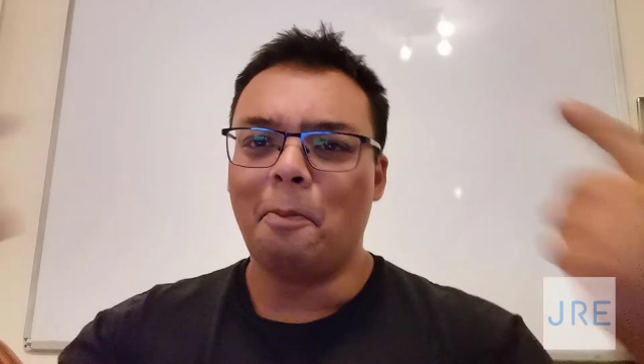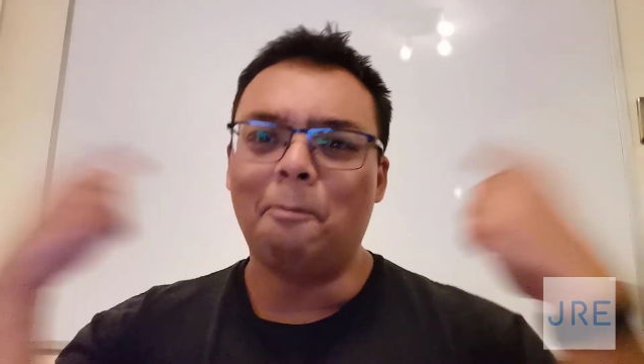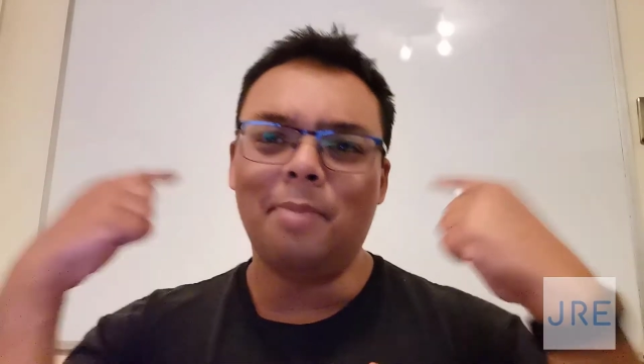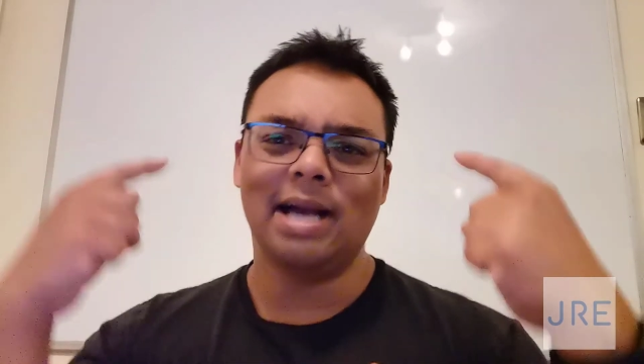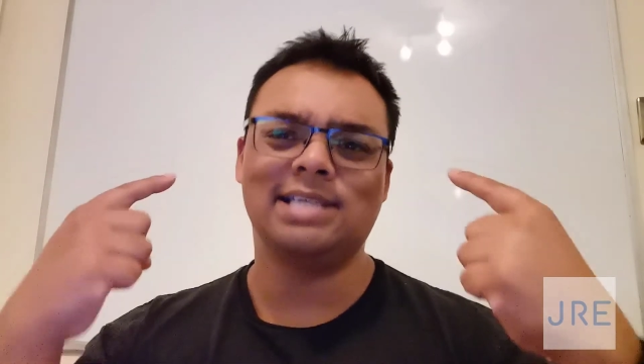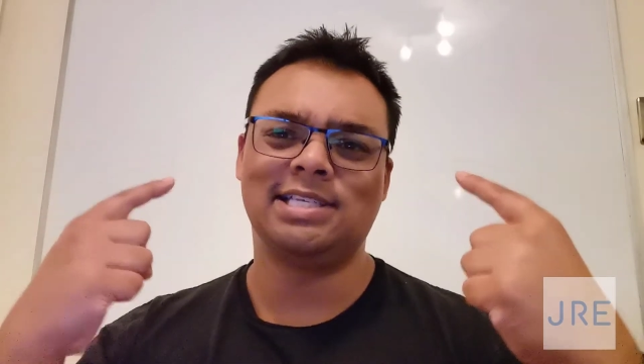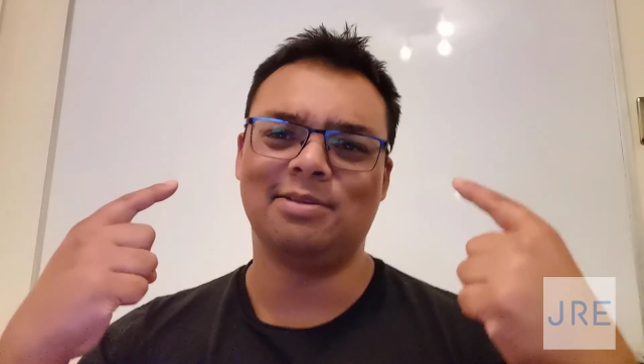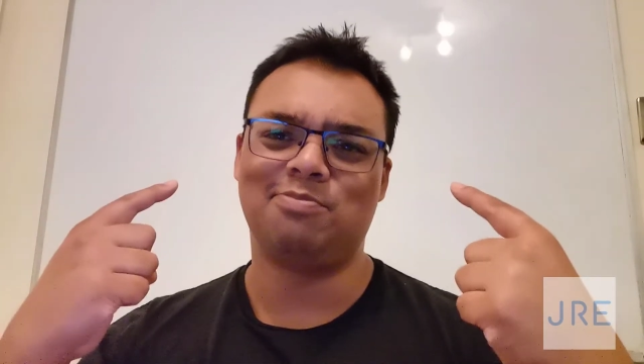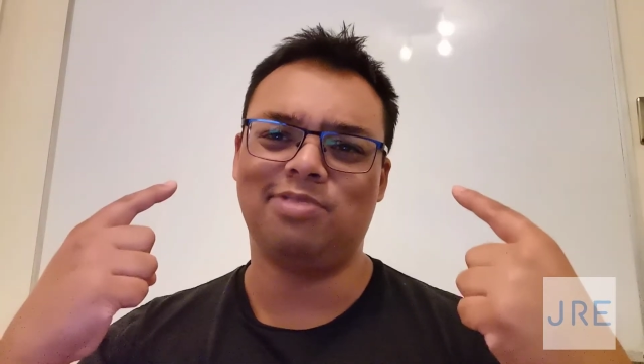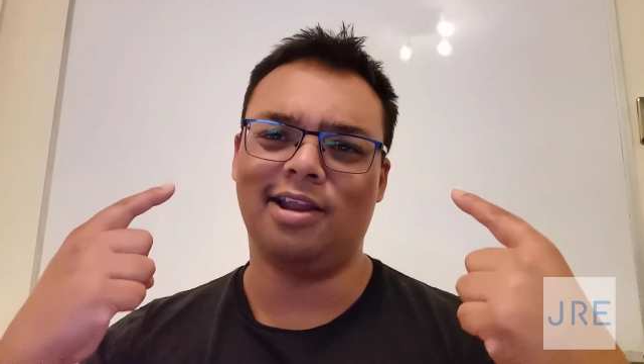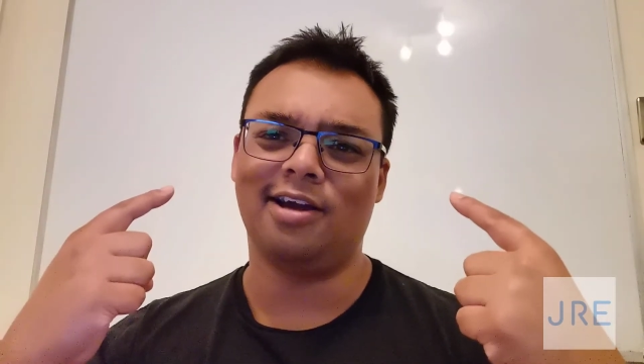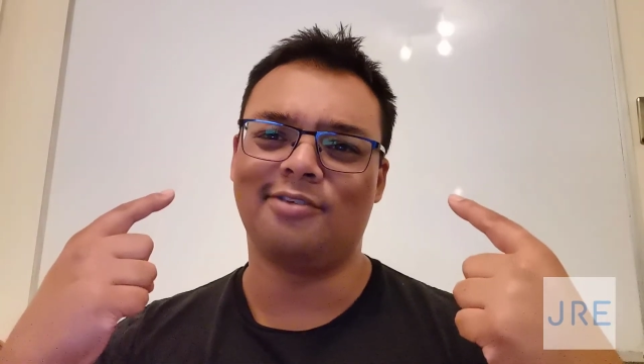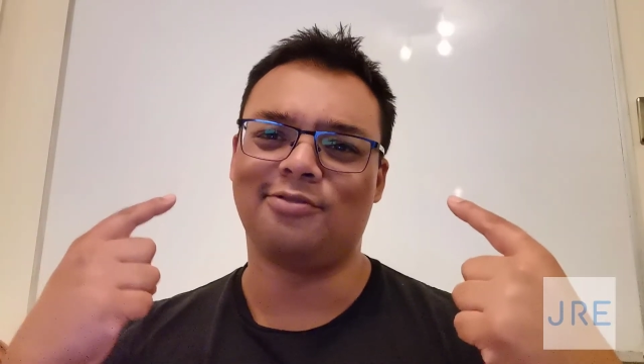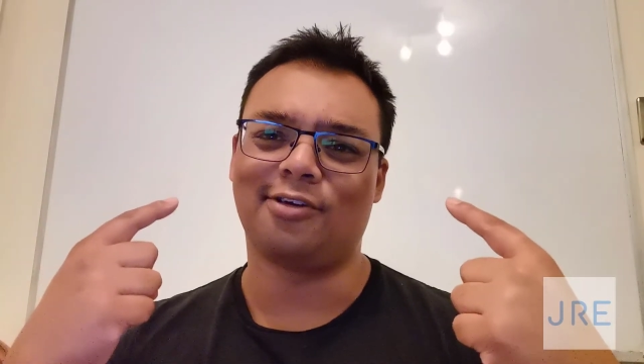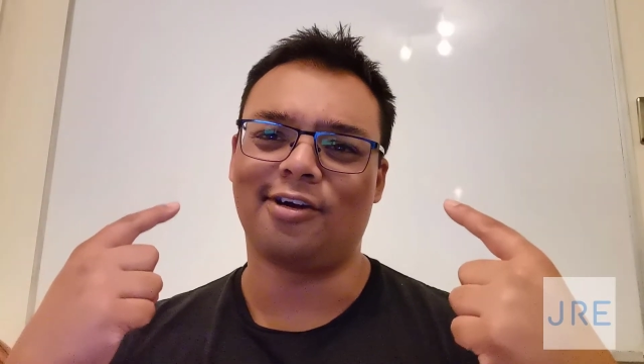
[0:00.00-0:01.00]
massive
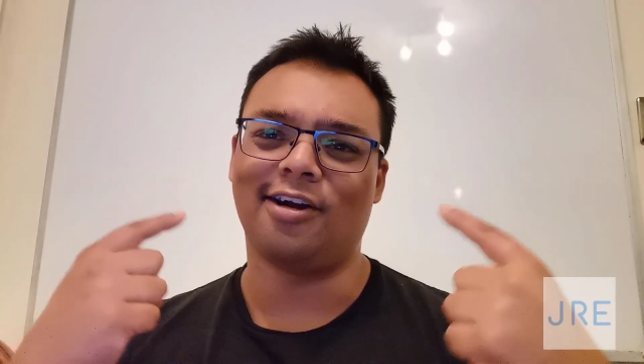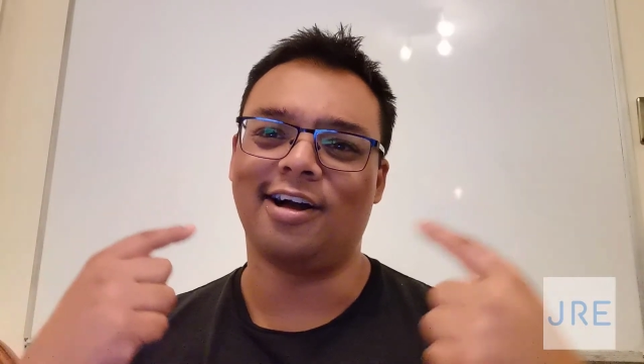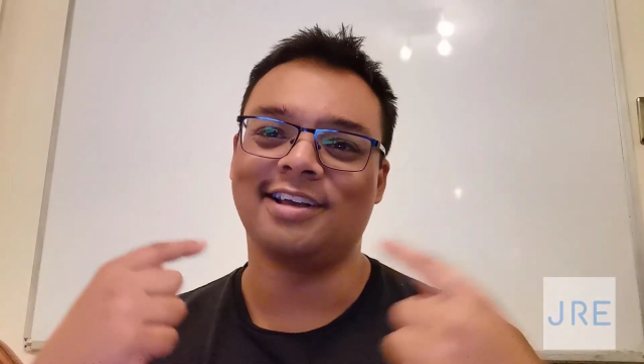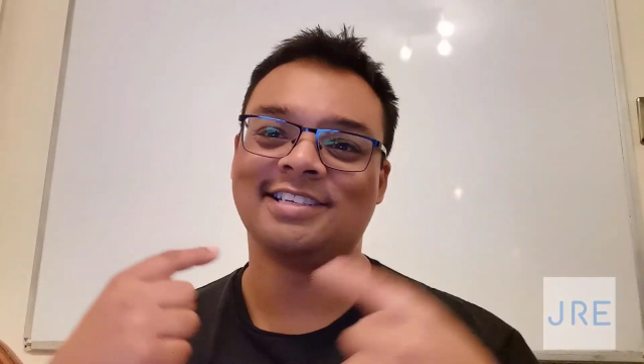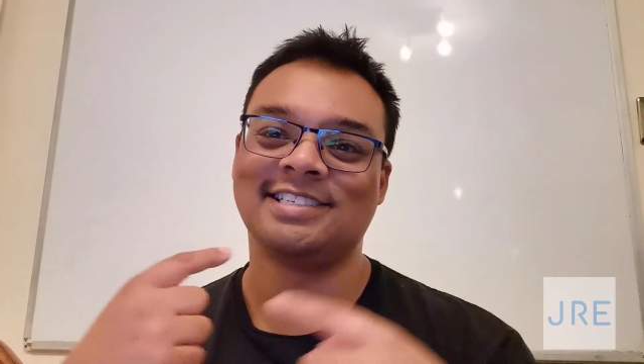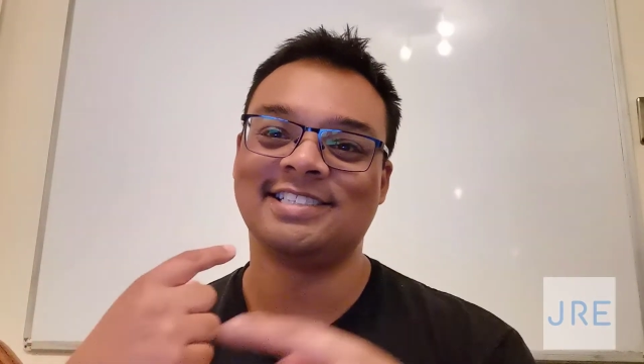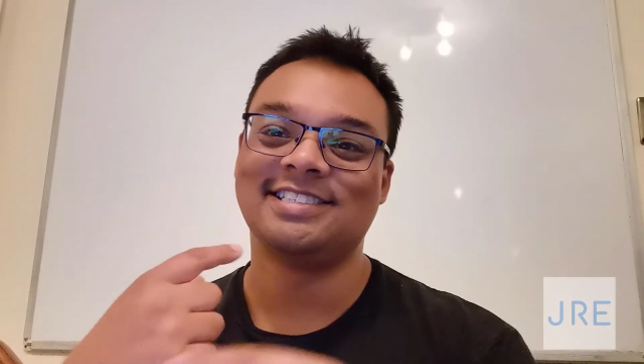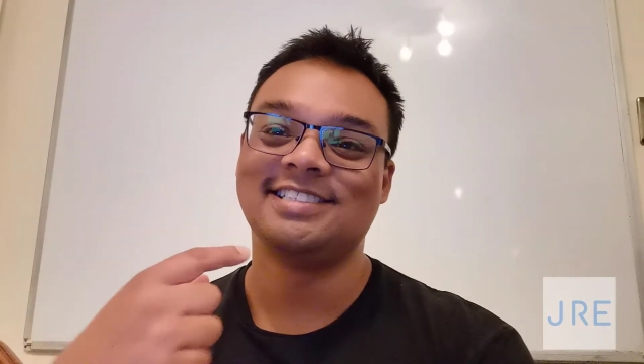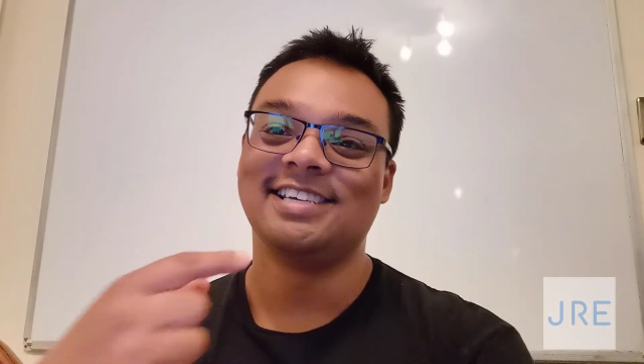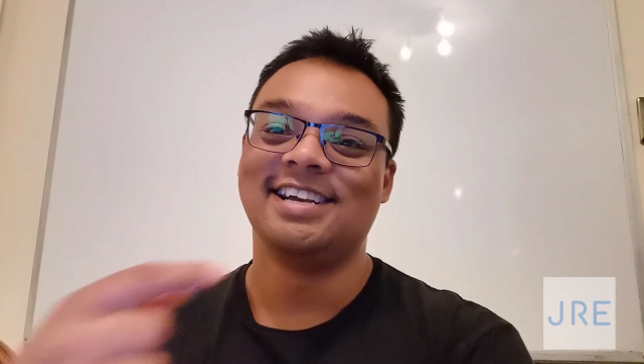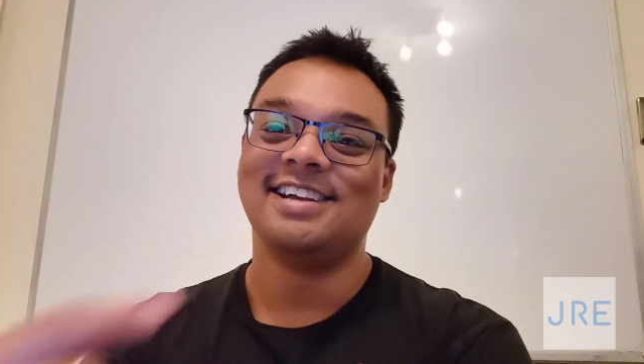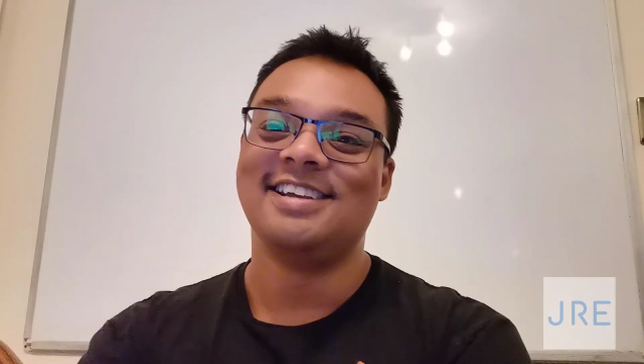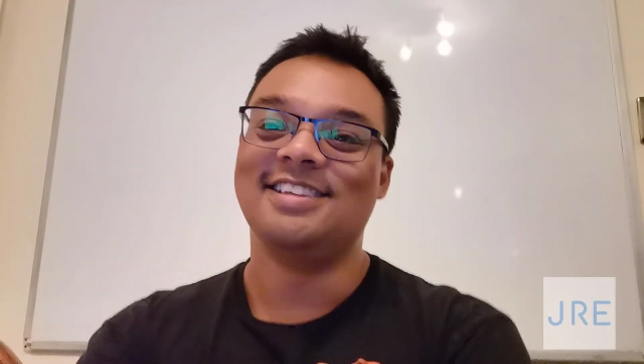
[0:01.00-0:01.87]
plug for us,